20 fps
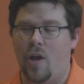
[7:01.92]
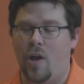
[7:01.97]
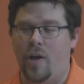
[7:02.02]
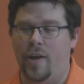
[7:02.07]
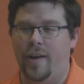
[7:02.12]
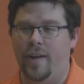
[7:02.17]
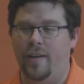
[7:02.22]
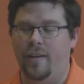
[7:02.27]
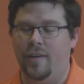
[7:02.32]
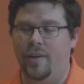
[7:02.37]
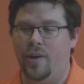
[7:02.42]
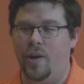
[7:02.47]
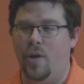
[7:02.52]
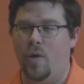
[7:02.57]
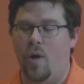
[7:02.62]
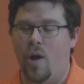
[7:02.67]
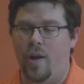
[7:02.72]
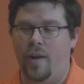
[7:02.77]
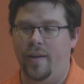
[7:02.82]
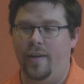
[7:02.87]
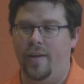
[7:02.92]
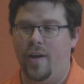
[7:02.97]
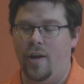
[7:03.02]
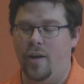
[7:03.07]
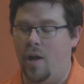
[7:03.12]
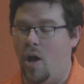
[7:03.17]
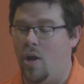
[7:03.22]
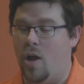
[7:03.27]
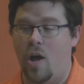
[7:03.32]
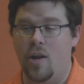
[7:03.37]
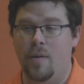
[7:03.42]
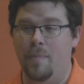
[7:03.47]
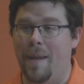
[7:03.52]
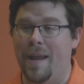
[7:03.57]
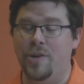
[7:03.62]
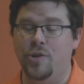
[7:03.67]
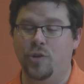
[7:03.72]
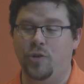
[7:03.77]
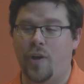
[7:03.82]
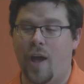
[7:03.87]
on a
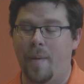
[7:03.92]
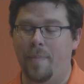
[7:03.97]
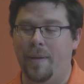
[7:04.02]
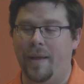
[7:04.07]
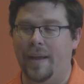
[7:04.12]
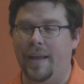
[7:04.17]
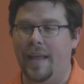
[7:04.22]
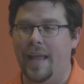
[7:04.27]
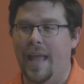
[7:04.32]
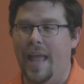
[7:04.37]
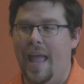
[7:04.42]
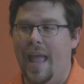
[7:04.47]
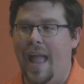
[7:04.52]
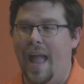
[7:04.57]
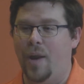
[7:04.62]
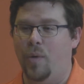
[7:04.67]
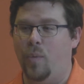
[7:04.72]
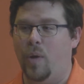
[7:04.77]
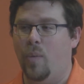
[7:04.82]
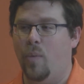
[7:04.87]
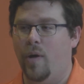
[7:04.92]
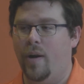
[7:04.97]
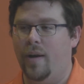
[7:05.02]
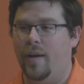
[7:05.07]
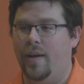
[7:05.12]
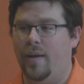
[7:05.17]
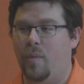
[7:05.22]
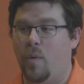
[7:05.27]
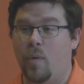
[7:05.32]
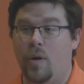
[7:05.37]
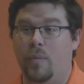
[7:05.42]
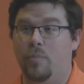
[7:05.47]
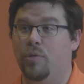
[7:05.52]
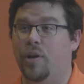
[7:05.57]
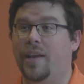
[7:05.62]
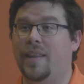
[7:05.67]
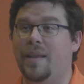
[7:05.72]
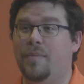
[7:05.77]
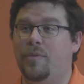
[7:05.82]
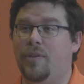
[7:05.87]
major topic, and we want to
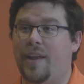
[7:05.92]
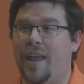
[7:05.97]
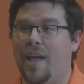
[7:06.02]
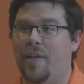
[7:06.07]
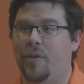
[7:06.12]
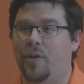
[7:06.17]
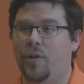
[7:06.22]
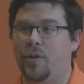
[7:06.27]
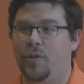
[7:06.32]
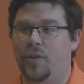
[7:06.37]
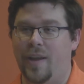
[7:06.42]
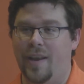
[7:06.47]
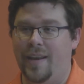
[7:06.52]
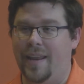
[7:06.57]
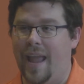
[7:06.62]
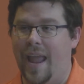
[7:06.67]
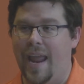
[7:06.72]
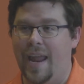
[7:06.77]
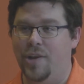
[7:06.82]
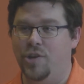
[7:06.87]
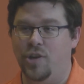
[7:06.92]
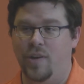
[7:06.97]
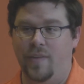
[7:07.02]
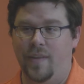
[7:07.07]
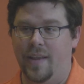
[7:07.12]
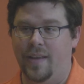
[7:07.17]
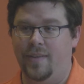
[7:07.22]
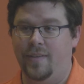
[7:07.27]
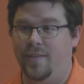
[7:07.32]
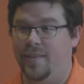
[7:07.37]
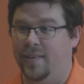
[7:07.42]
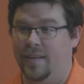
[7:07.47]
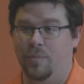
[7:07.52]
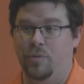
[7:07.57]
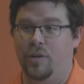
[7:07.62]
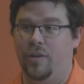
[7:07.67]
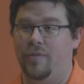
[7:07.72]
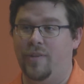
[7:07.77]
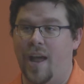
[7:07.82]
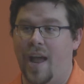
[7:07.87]
bring them together to engage in this
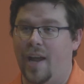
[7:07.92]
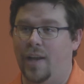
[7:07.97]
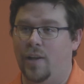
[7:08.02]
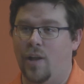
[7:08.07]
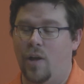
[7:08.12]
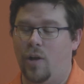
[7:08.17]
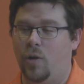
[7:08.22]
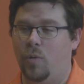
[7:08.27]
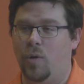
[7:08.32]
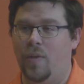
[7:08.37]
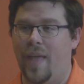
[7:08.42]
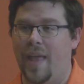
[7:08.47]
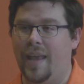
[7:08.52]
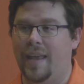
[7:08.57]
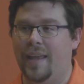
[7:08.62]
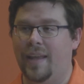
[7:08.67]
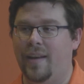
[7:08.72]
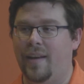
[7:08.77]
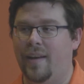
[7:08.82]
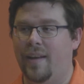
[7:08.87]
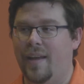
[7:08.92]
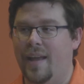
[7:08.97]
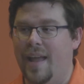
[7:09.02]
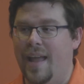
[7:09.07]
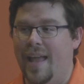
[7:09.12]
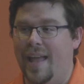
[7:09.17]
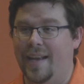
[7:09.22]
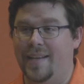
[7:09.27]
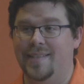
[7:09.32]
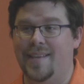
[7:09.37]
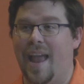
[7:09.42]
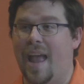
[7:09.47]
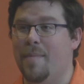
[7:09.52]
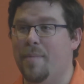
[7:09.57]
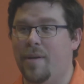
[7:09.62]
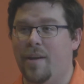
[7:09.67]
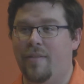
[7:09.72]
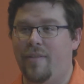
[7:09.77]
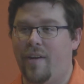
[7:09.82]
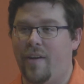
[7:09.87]
deliberative dialogue where they can
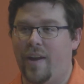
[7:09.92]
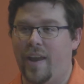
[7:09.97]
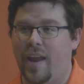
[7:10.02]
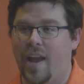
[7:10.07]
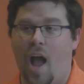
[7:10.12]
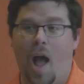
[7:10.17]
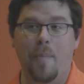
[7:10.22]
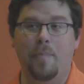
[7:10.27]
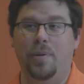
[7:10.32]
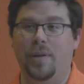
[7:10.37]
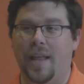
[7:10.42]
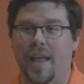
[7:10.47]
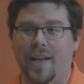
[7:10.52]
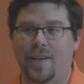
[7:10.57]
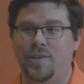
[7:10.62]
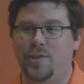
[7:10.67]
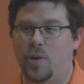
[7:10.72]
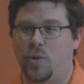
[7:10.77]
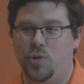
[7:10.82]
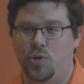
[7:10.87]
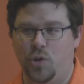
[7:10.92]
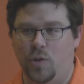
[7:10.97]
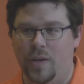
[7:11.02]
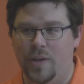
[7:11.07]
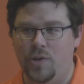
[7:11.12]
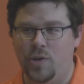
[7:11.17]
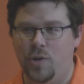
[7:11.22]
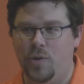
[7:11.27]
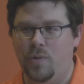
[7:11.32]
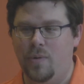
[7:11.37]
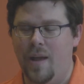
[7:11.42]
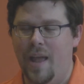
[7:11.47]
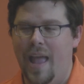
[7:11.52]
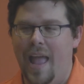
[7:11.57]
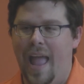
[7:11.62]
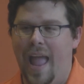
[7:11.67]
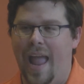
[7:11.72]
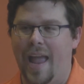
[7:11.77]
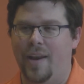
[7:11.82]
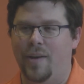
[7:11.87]
examine a very complex social issue
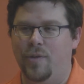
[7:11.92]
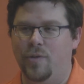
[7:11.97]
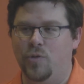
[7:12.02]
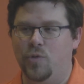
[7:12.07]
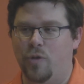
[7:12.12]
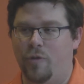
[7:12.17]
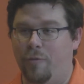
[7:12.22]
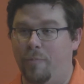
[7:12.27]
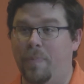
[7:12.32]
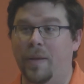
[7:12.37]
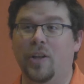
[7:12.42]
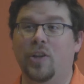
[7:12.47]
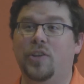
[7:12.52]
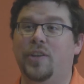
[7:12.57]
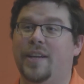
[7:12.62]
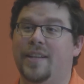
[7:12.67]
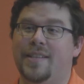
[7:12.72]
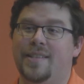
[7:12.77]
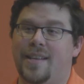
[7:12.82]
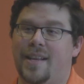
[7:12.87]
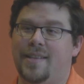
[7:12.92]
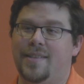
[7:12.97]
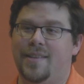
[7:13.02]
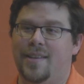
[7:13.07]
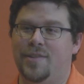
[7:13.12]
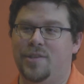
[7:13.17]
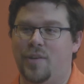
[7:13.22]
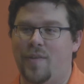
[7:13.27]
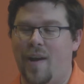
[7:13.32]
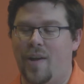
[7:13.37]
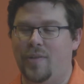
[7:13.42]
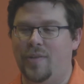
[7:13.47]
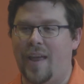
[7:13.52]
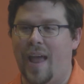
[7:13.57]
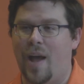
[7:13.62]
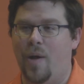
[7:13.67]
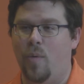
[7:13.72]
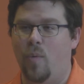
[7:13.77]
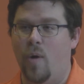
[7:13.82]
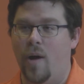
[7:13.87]
and sort of build consensus around
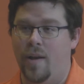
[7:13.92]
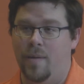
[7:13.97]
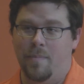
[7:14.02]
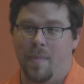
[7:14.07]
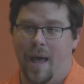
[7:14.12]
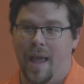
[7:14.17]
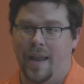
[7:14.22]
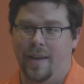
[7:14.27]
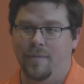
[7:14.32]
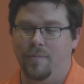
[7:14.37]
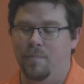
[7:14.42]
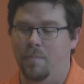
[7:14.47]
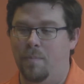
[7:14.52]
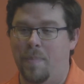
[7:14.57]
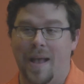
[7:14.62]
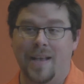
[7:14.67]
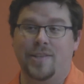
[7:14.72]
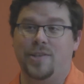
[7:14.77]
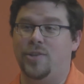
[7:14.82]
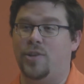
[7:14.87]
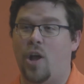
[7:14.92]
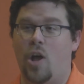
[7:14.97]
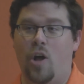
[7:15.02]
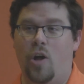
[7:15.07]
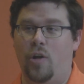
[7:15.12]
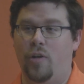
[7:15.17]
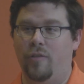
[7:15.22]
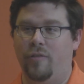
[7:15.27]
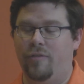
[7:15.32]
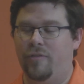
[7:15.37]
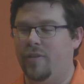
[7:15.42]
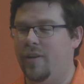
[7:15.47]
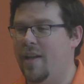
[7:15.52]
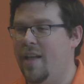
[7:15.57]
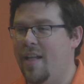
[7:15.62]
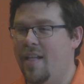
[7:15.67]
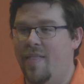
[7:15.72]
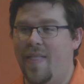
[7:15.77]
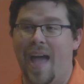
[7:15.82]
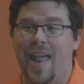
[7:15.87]
how one might best solve
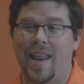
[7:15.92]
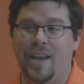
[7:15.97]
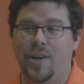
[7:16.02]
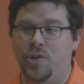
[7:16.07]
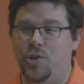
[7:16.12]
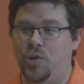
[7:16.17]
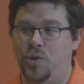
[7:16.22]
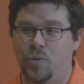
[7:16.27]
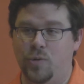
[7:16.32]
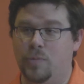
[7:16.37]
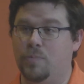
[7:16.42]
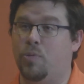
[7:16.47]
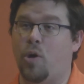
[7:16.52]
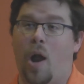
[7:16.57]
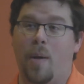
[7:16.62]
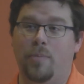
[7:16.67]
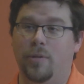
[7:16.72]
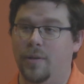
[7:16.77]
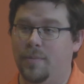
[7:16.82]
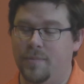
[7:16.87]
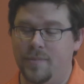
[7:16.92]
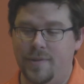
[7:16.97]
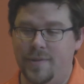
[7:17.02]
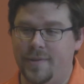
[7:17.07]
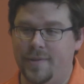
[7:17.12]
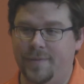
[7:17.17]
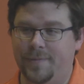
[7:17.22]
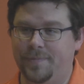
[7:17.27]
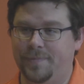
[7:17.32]
that issue's problems.